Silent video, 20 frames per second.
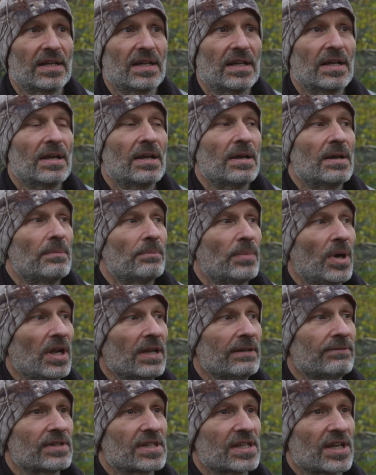Yeah.
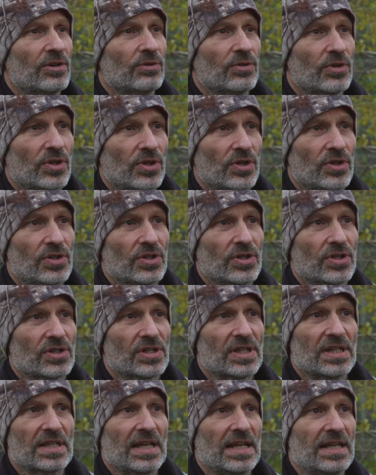Partly for its own good,
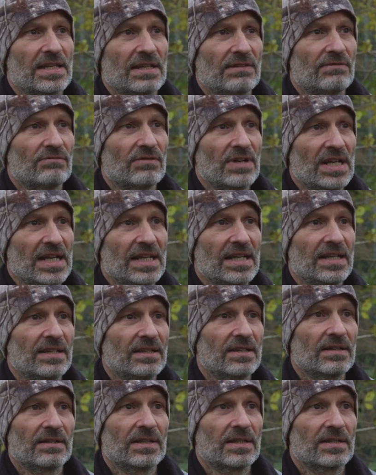because is it
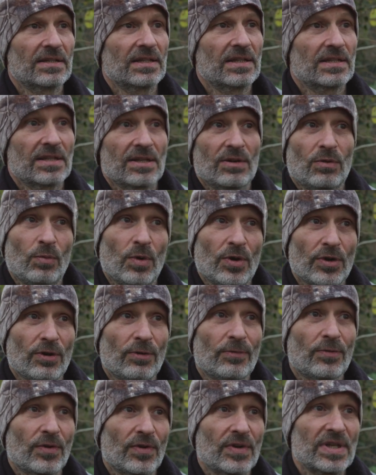really, is, is it a
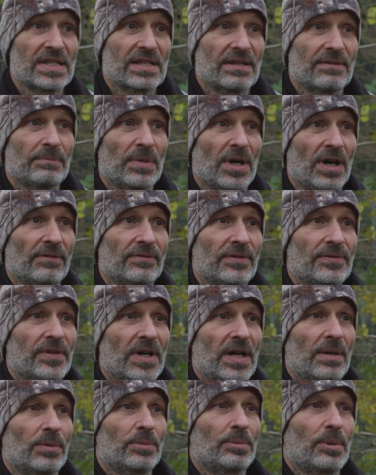one-off or is it part of a
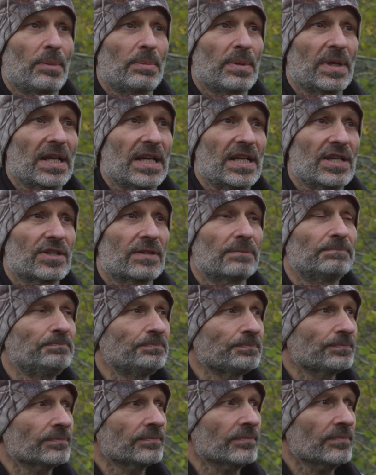viable population?
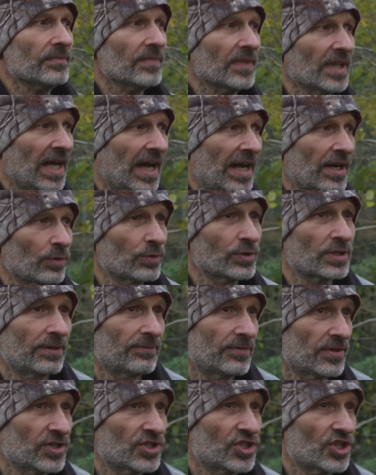Yeah. And also
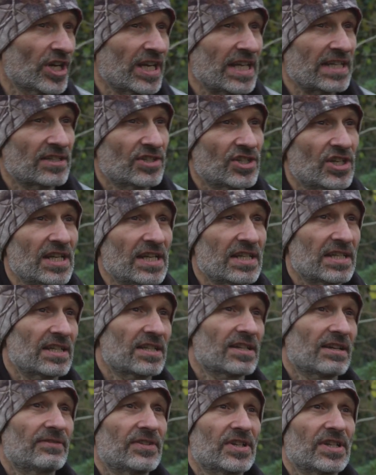for the gene
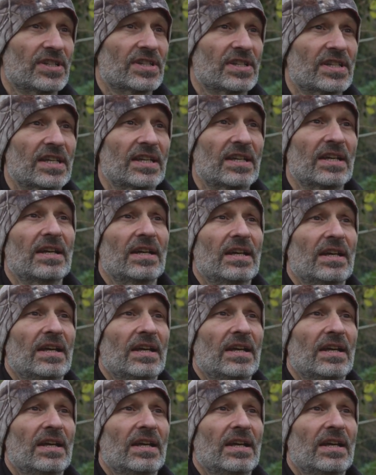genetic diversity.